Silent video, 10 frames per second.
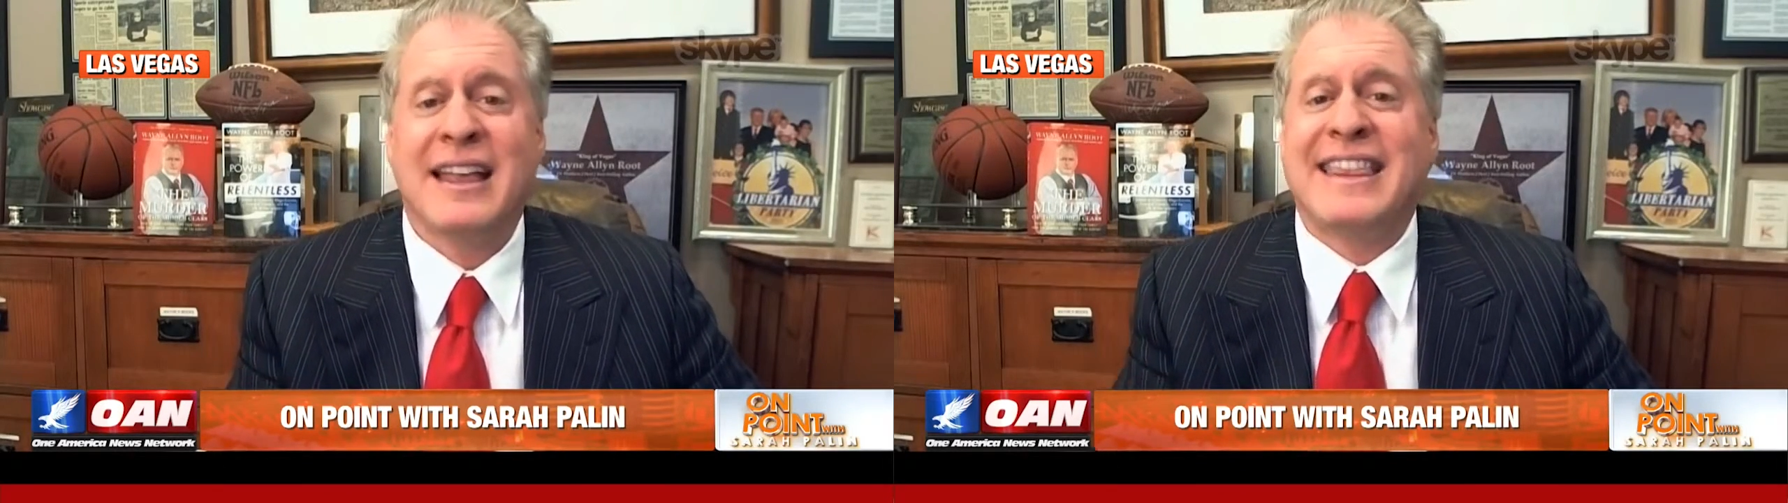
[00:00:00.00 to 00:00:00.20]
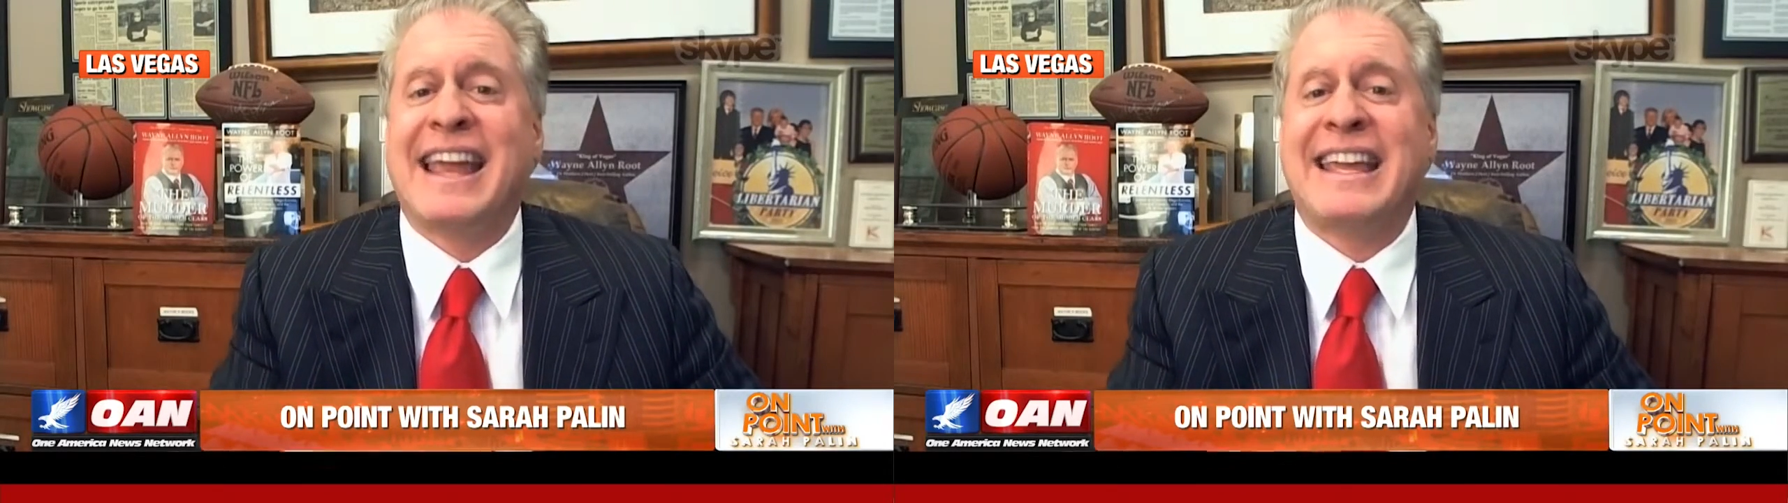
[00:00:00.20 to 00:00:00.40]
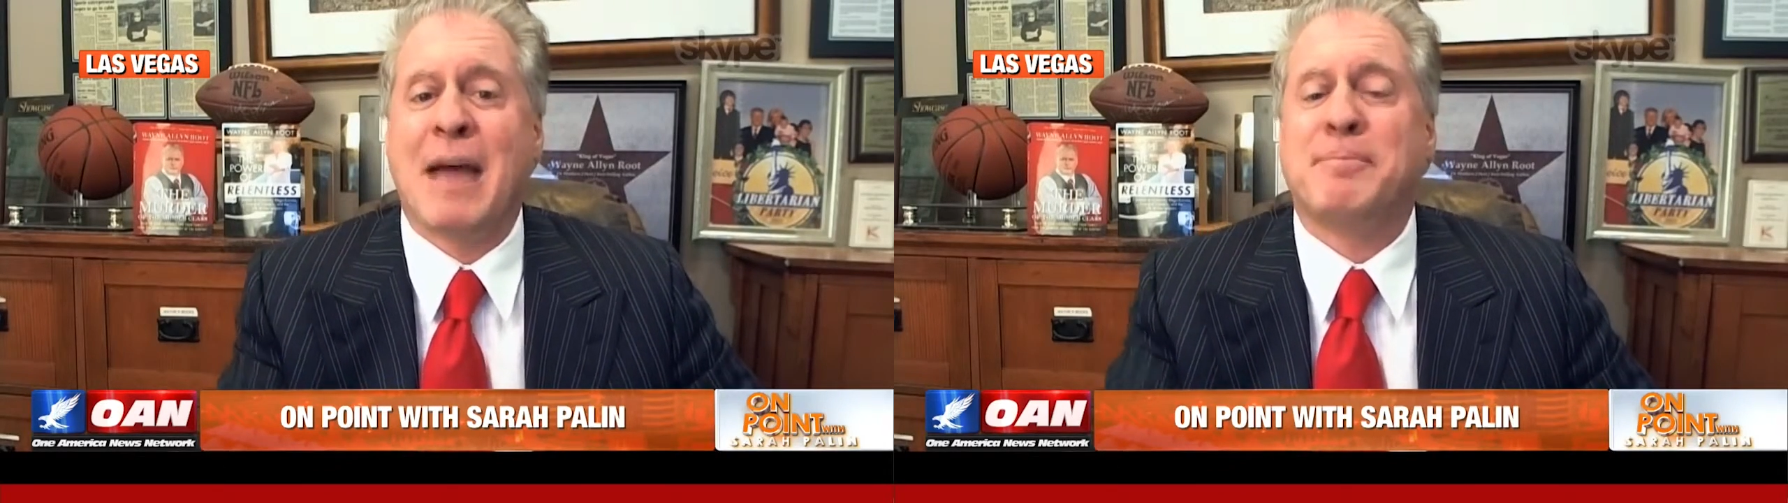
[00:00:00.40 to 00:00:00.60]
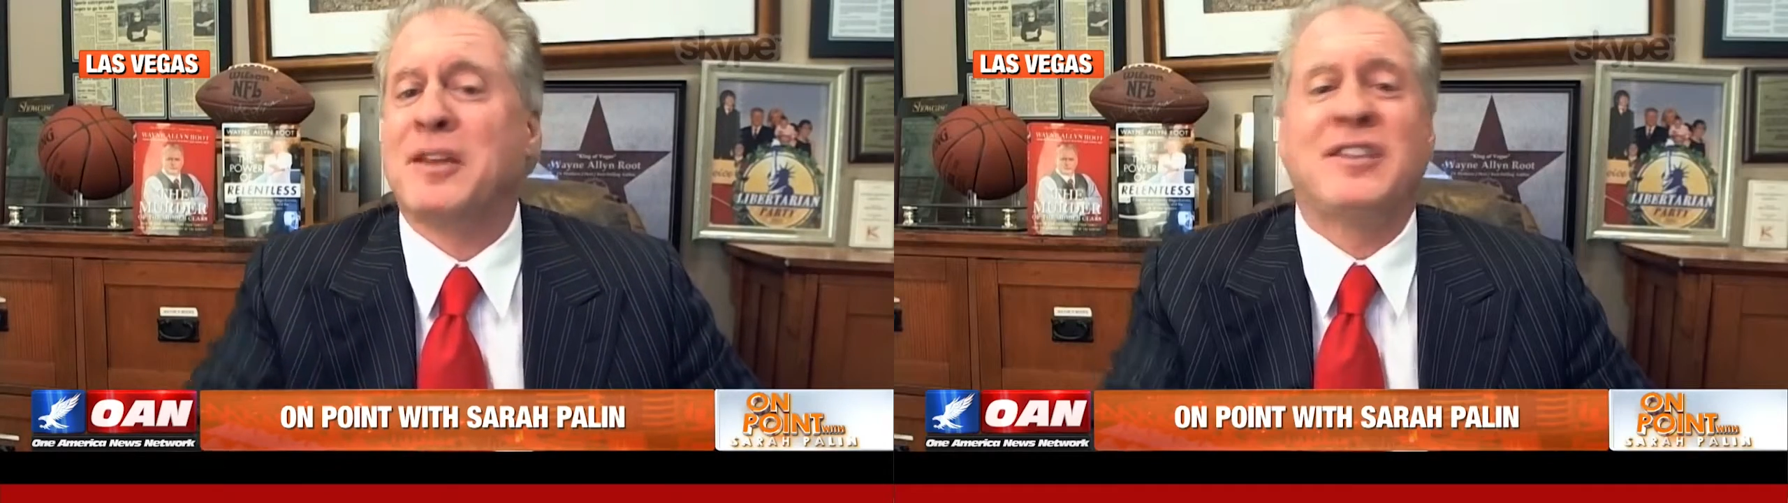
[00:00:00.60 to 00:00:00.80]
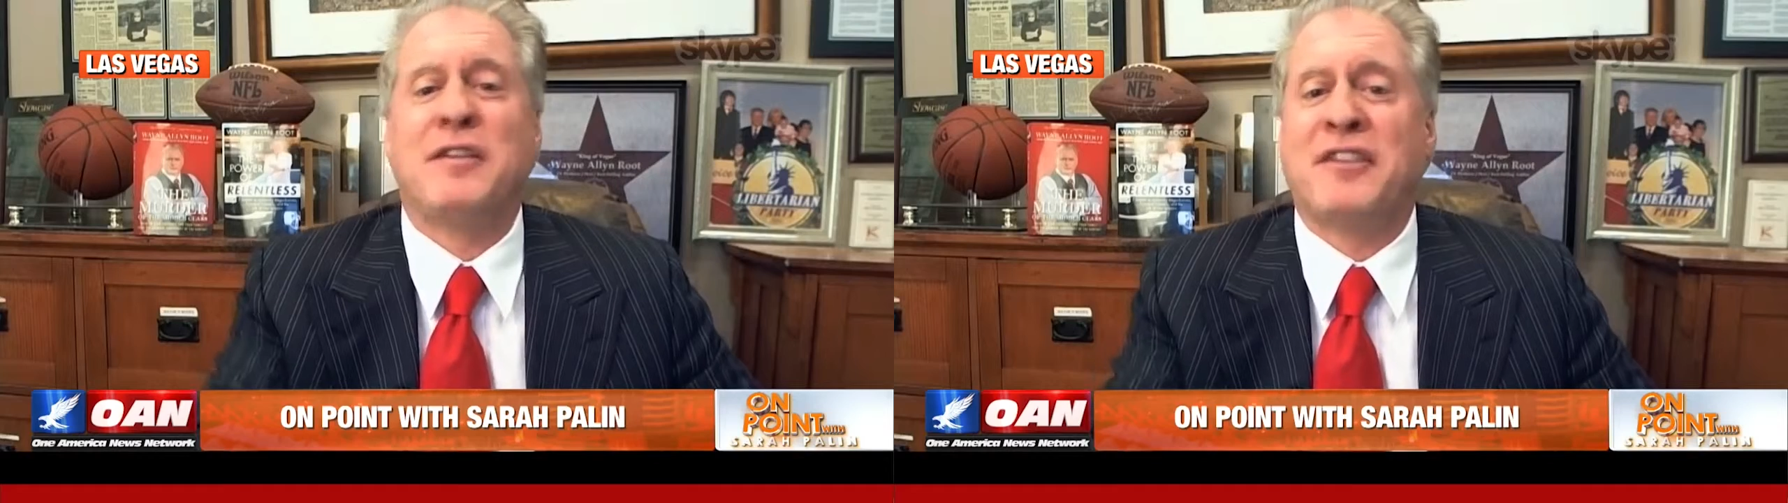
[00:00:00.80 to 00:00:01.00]
they kept the
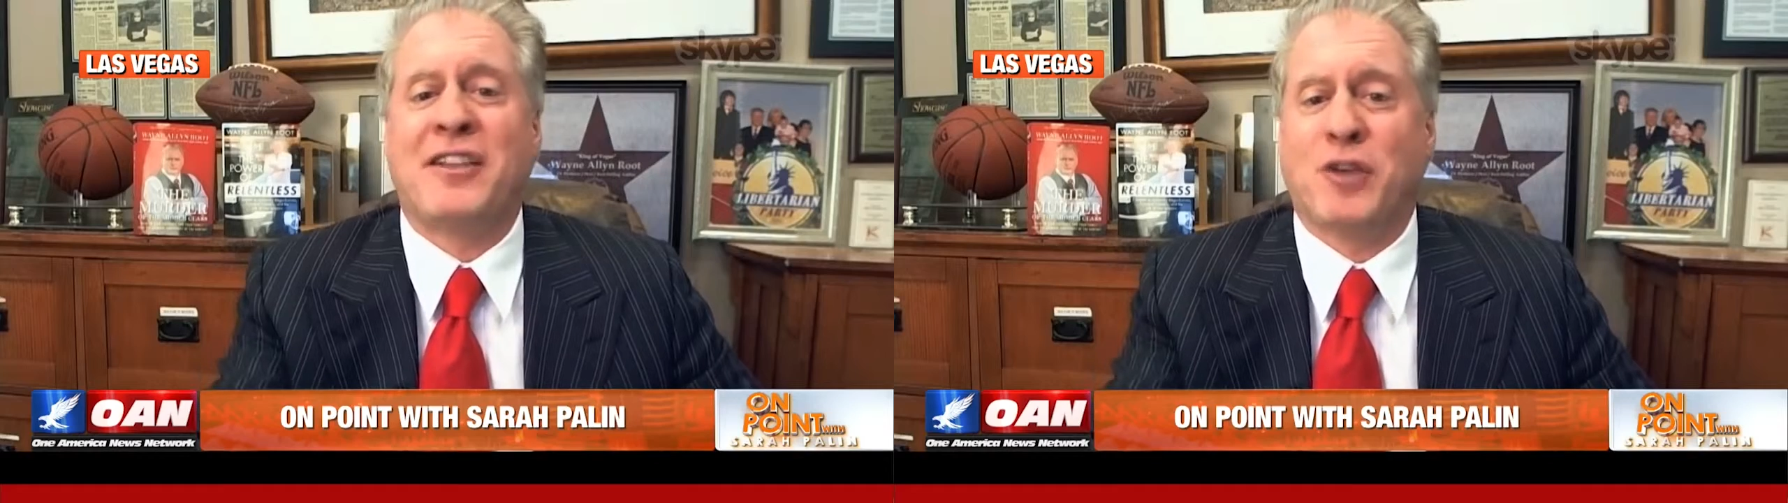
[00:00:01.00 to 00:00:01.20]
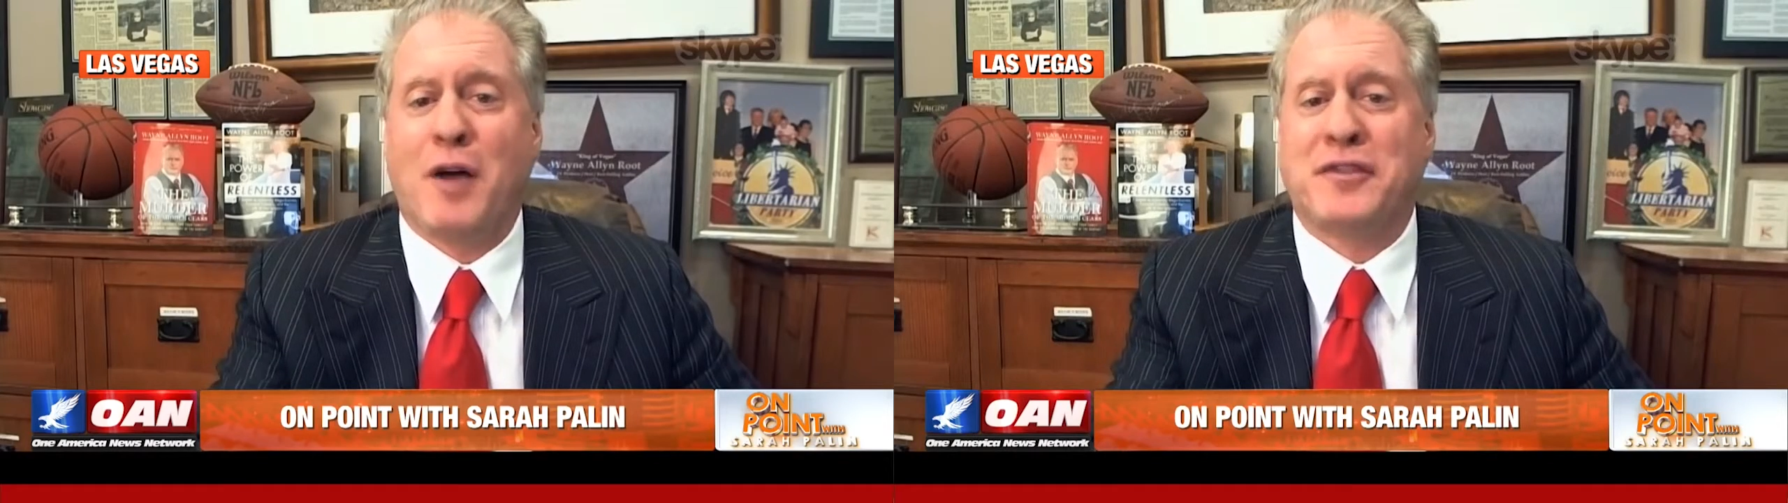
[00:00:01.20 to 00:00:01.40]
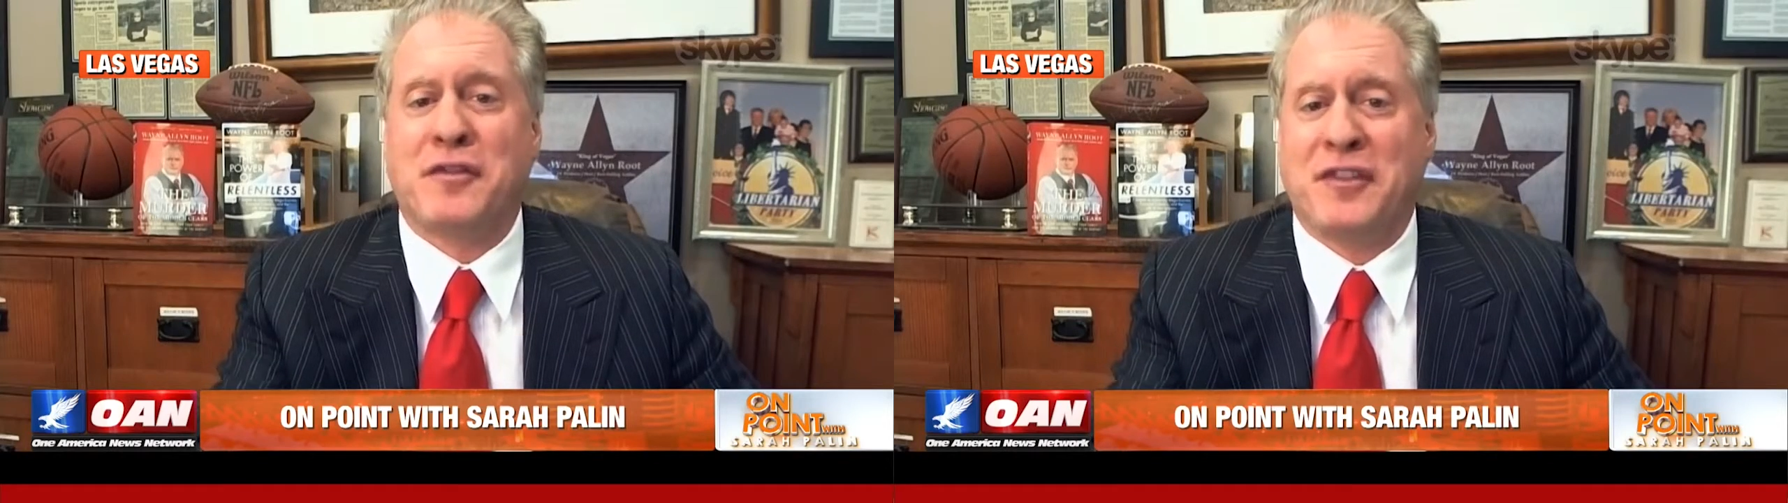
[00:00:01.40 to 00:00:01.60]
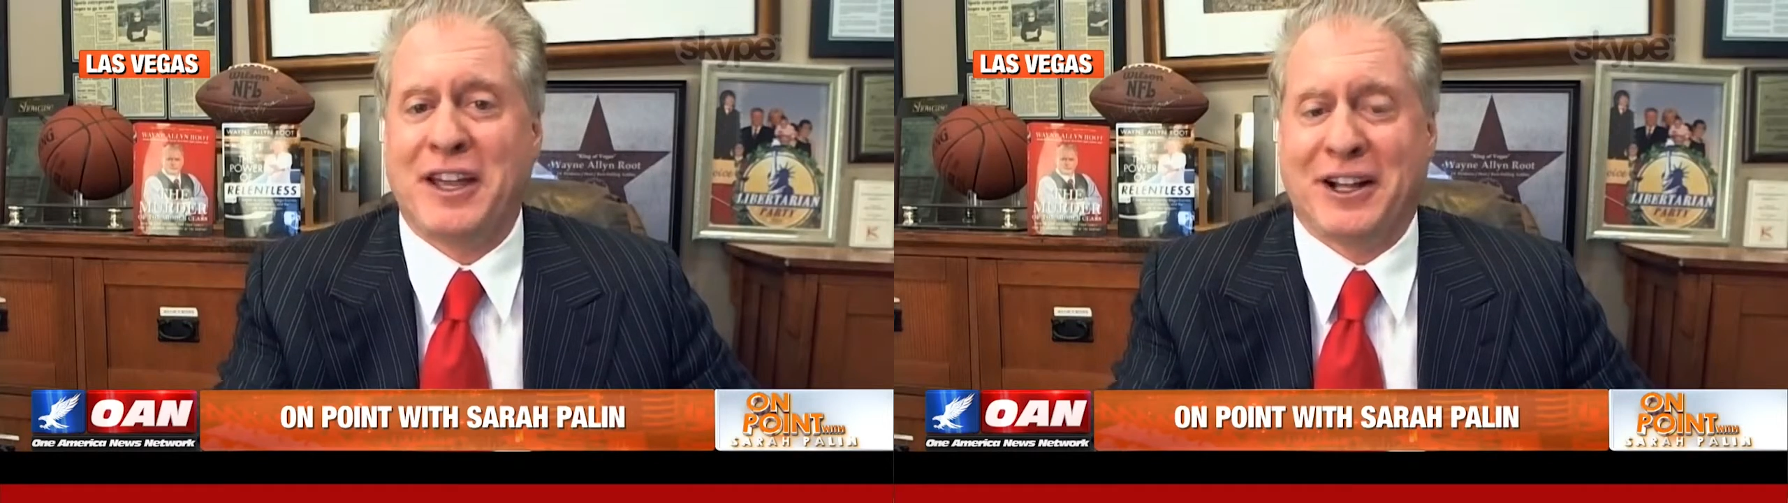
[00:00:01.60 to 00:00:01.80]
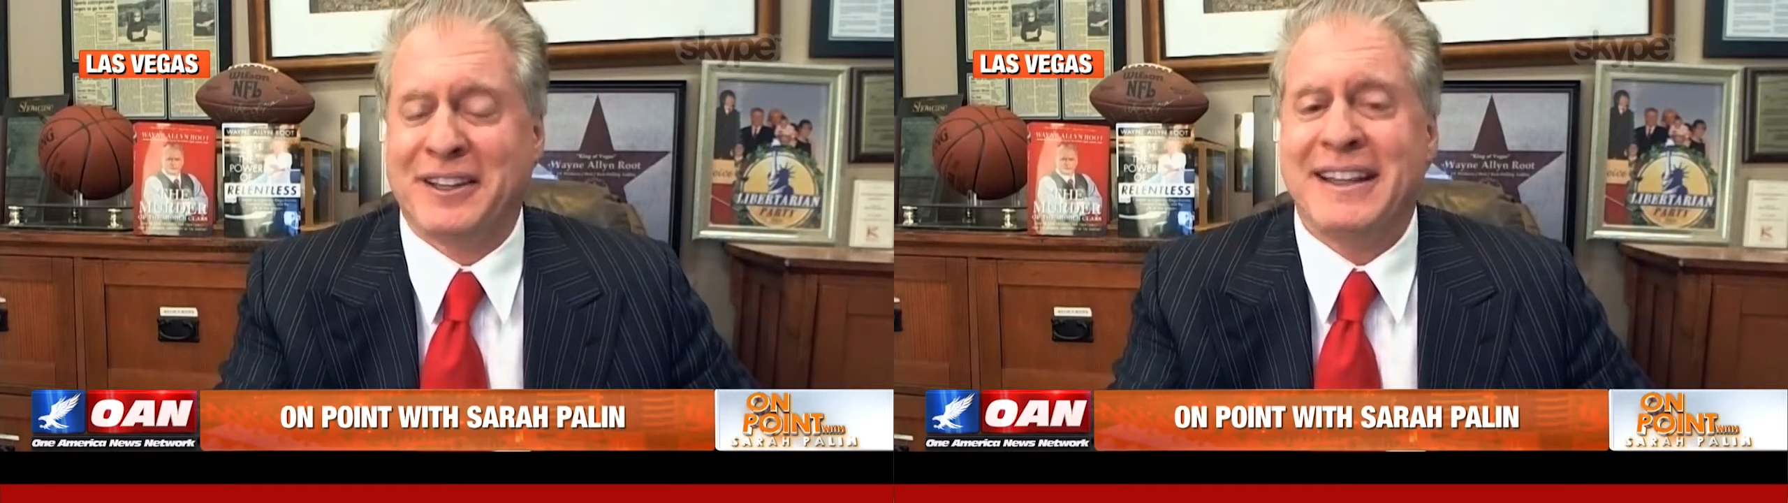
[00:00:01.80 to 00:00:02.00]
defense off the
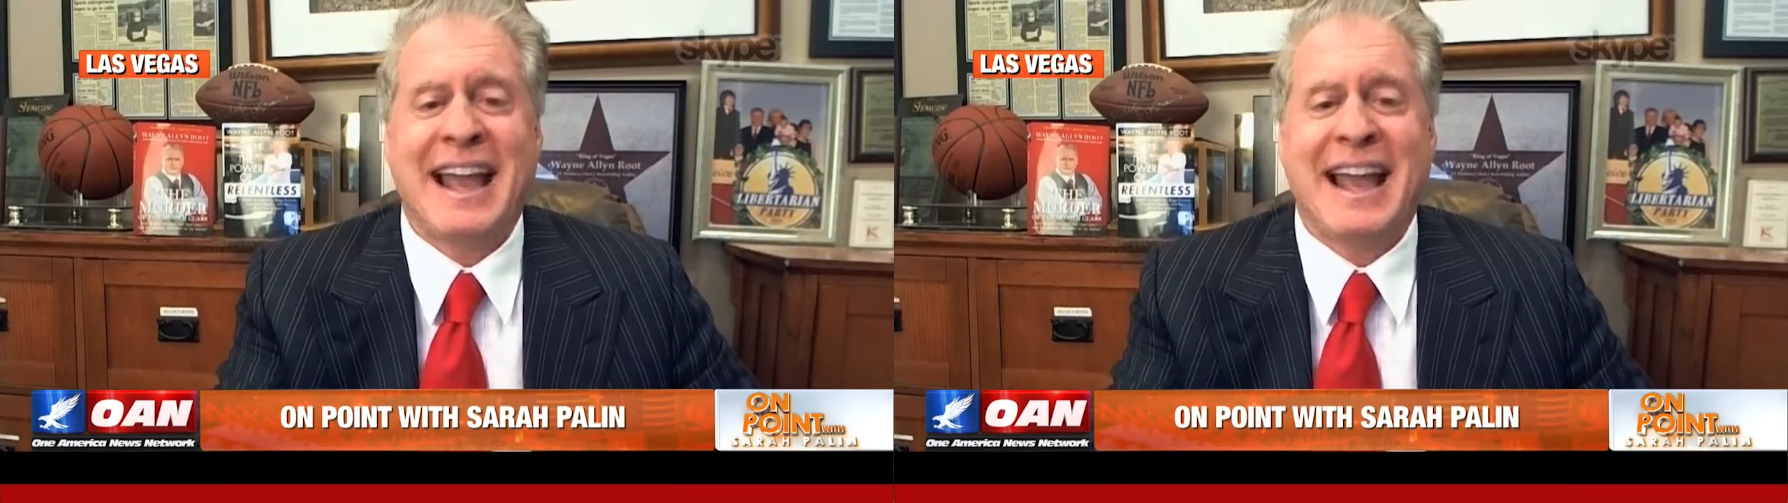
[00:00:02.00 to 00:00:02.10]
field,